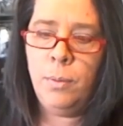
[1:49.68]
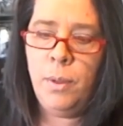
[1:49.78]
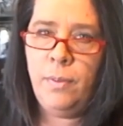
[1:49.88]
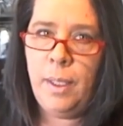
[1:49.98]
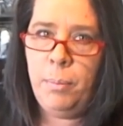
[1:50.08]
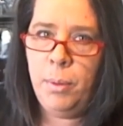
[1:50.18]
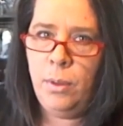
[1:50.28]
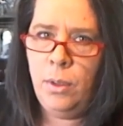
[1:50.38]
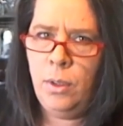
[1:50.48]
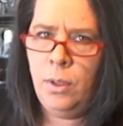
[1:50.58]

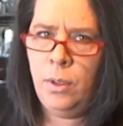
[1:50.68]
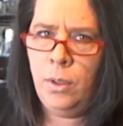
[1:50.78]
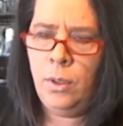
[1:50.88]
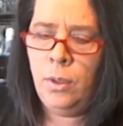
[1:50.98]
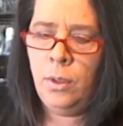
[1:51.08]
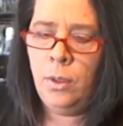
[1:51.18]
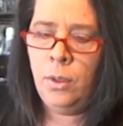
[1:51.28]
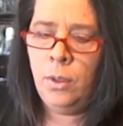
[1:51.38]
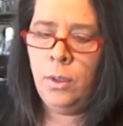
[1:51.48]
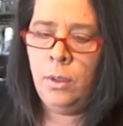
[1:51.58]
Vapor.
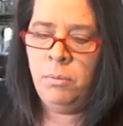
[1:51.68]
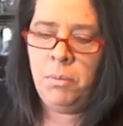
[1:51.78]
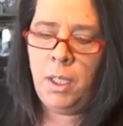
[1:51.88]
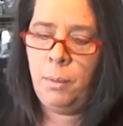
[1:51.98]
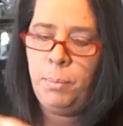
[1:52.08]
I'll